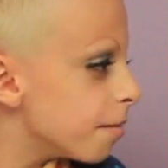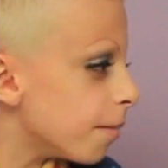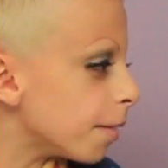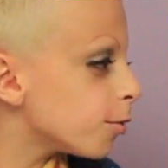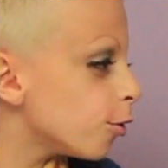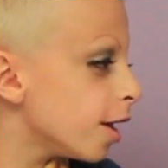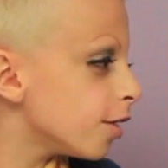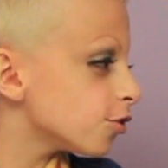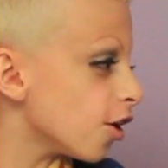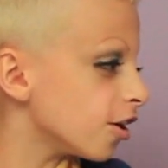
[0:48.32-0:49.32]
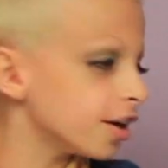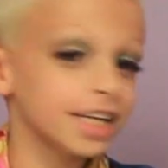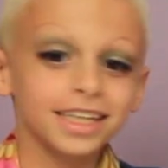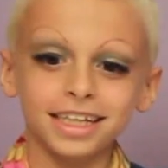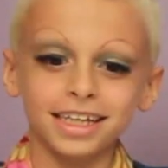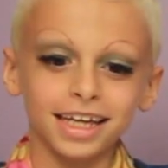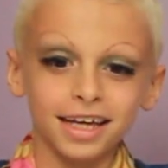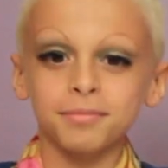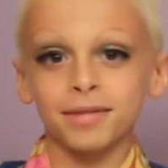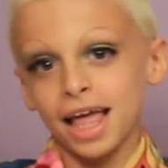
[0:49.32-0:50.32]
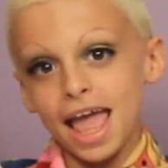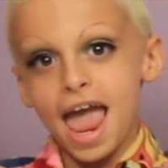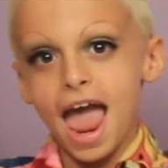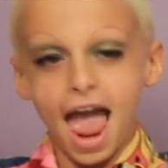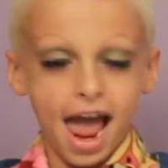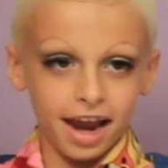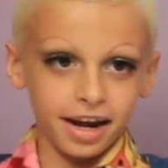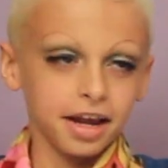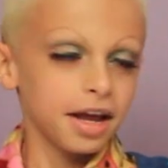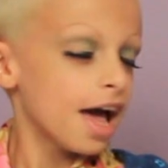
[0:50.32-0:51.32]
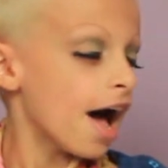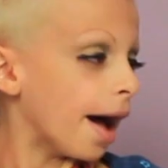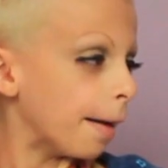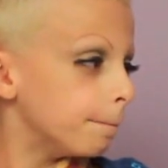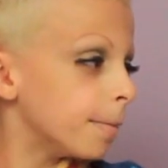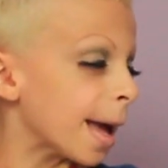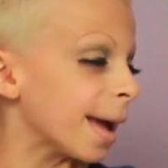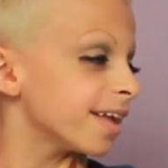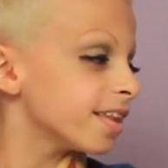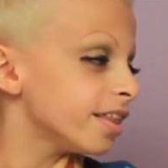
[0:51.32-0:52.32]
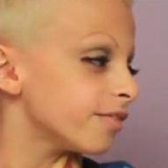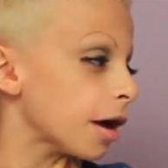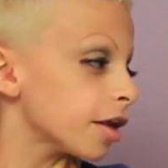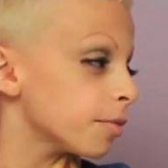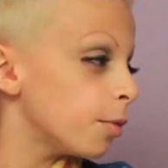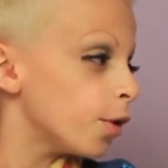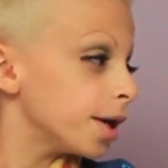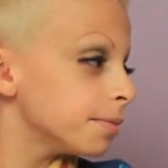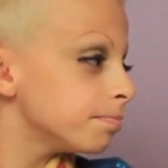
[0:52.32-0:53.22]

My pronouns are he, him, and I identify as a boy.